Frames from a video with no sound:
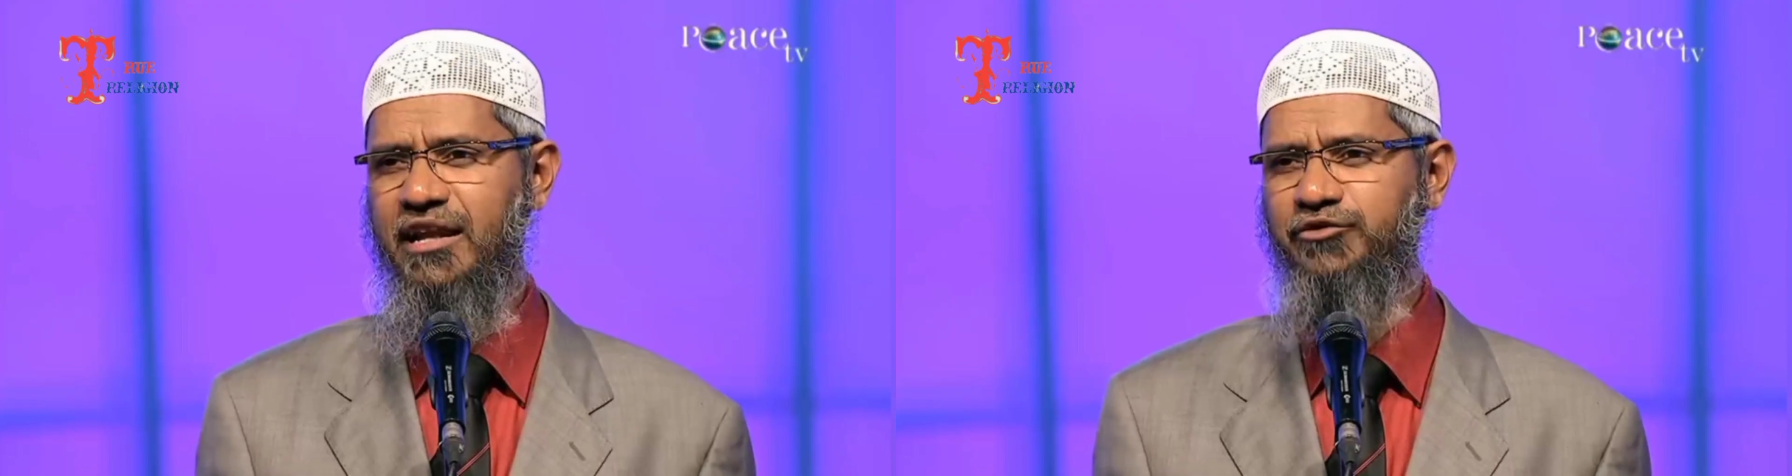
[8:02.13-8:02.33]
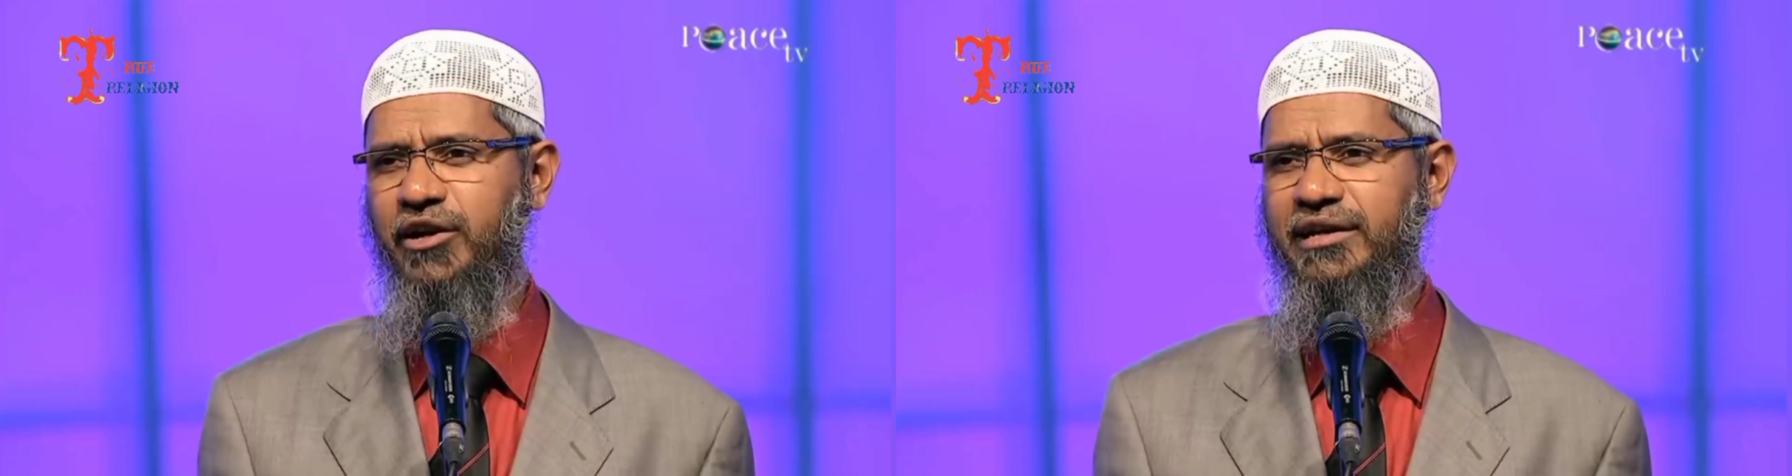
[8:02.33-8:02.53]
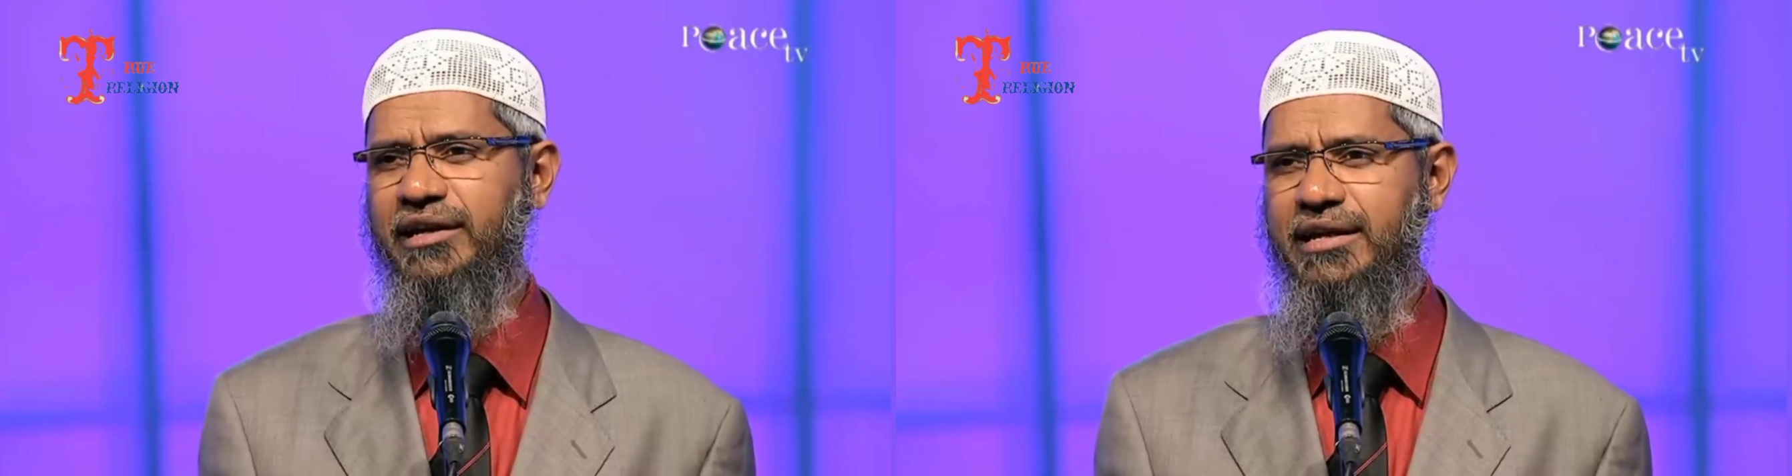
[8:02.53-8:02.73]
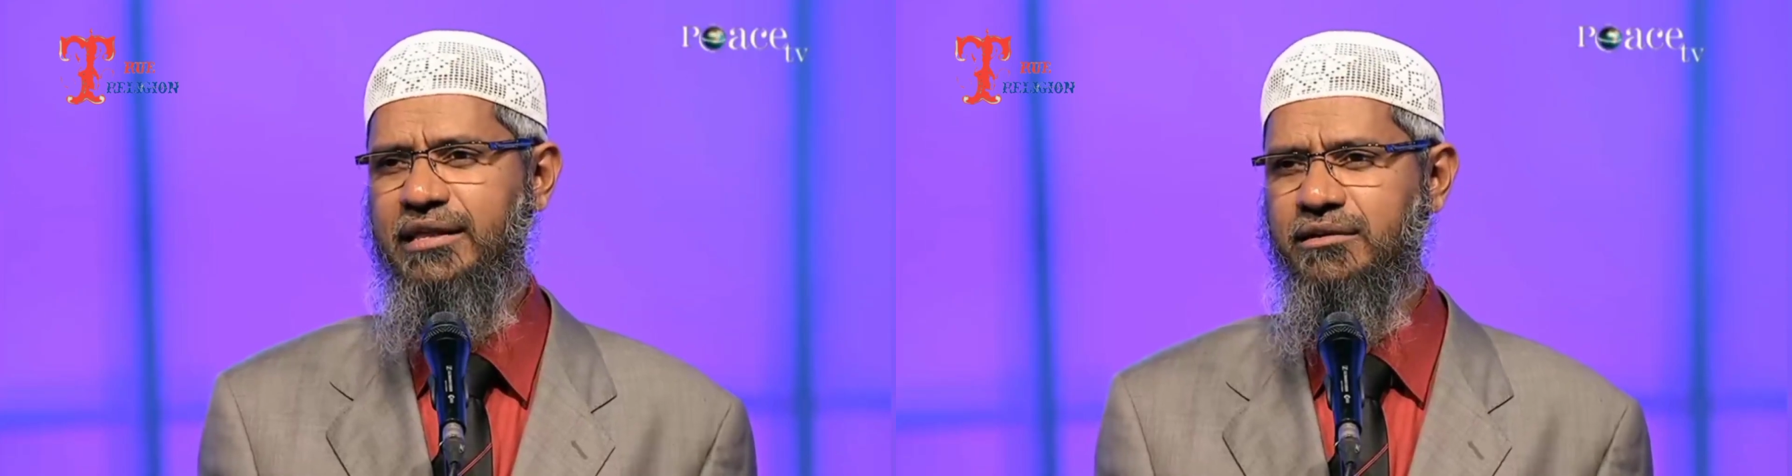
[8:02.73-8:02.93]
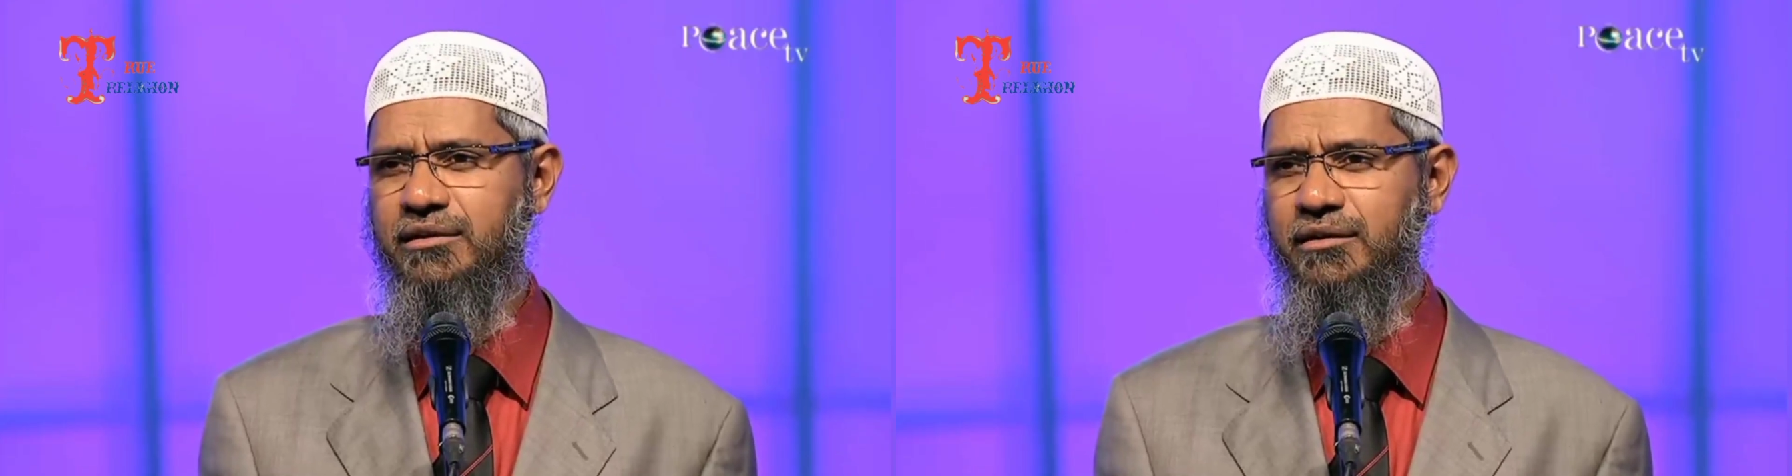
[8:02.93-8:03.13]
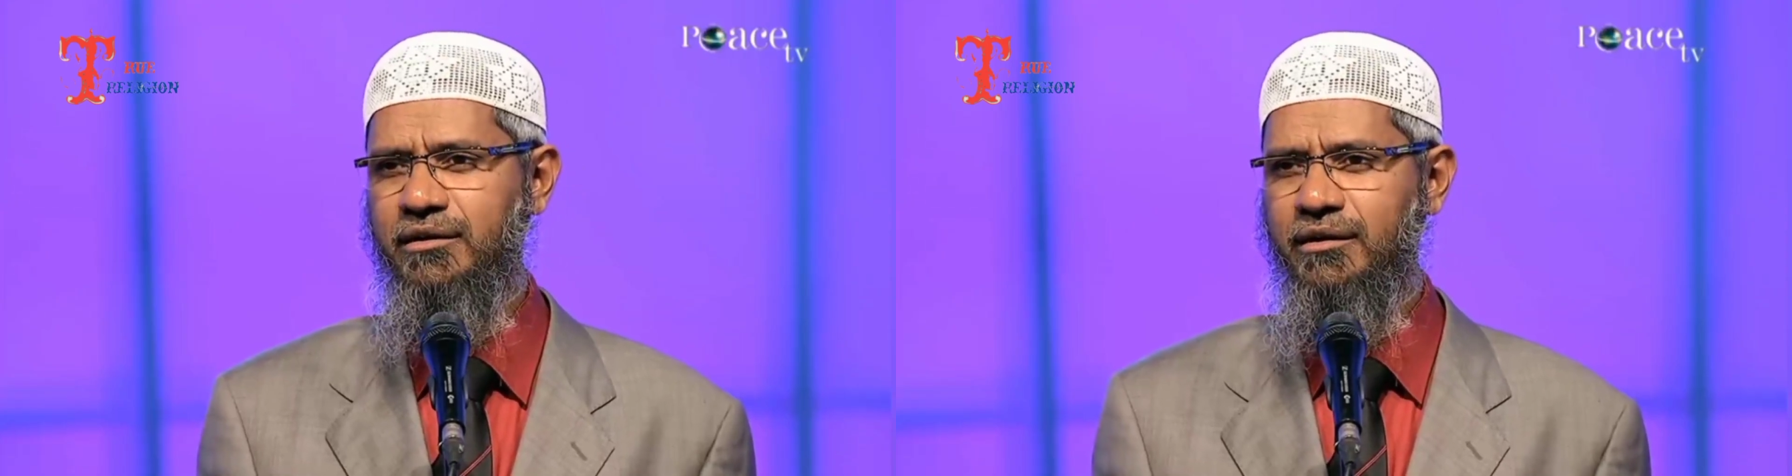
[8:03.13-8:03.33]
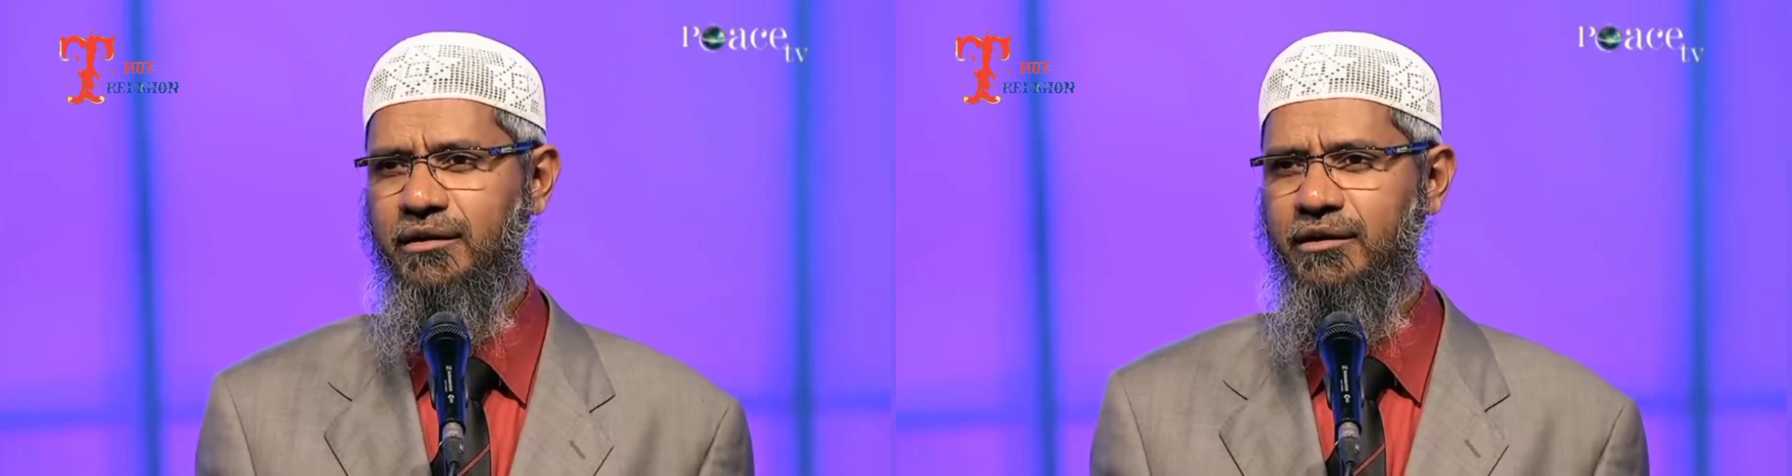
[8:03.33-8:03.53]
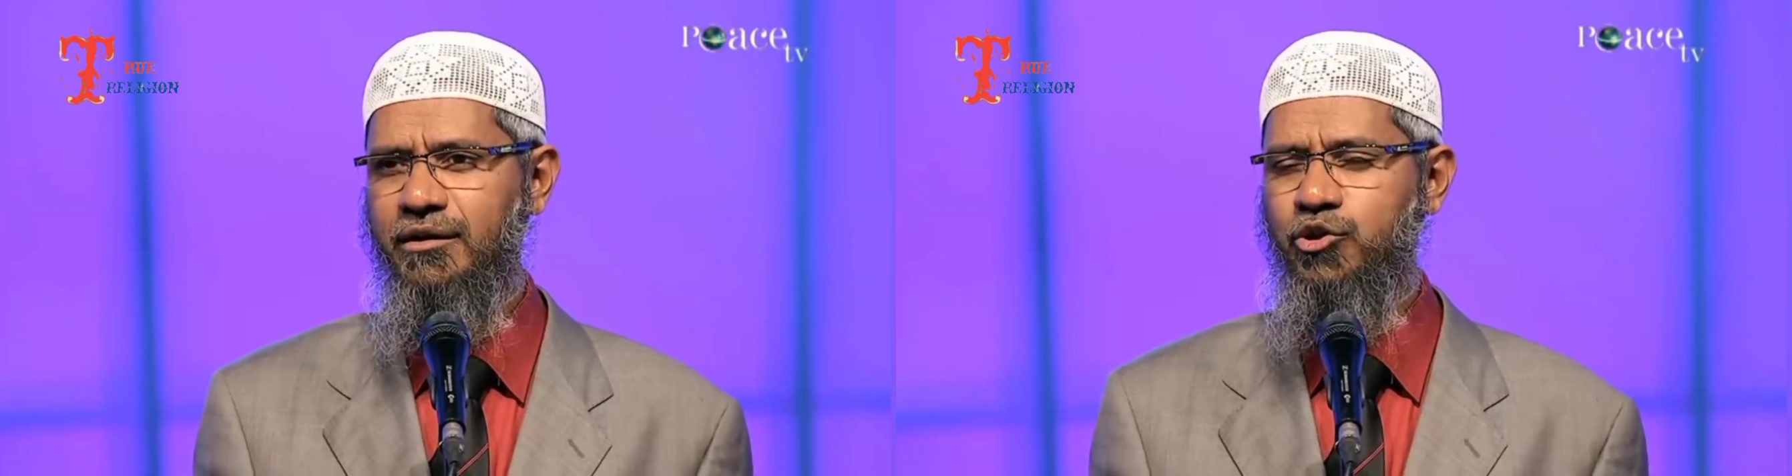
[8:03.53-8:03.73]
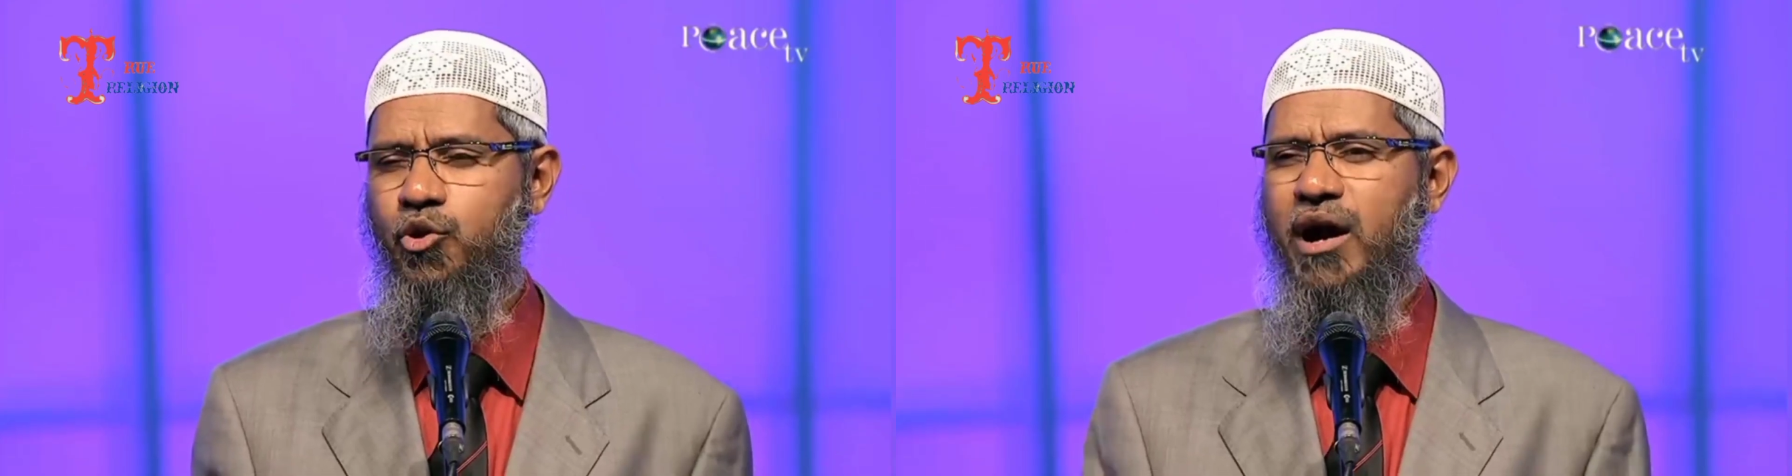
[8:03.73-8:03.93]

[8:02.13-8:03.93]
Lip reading: So at least you